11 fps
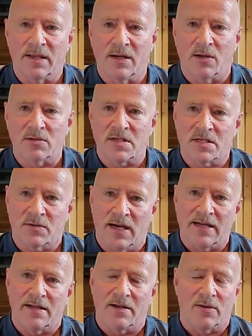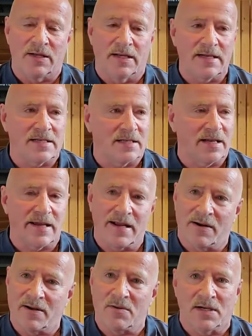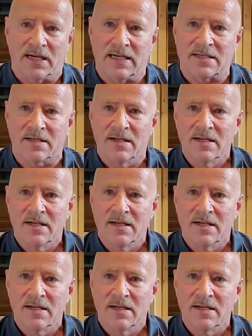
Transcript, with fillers: You know, she's trying to do a nice thing here, you guys.